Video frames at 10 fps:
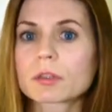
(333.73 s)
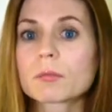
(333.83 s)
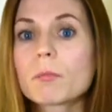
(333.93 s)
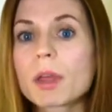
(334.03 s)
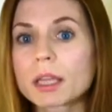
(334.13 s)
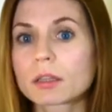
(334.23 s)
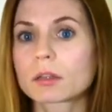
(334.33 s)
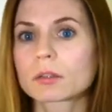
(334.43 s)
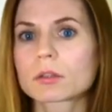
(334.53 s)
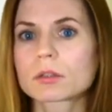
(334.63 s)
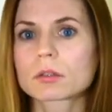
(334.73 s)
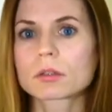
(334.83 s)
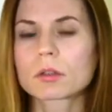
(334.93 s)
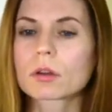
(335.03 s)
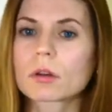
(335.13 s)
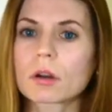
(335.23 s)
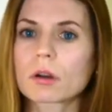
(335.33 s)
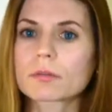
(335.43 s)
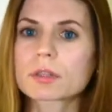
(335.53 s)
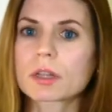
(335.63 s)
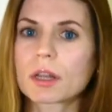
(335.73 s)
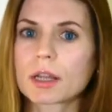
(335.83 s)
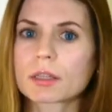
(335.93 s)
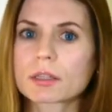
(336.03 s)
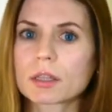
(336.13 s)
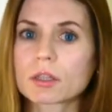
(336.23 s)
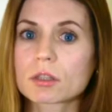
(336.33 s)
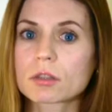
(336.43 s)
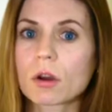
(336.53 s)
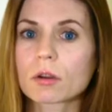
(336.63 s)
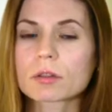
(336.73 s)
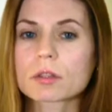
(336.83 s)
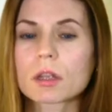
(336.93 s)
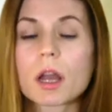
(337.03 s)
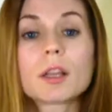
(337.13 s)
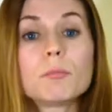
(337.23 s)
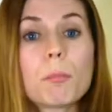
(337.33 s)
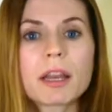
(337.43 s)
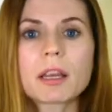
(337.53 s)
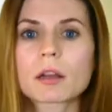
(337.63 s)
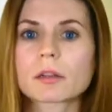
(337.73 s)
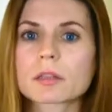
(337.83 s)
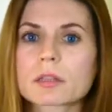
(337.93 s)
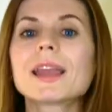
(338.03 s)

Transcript: methods of selecting stocks, and many else.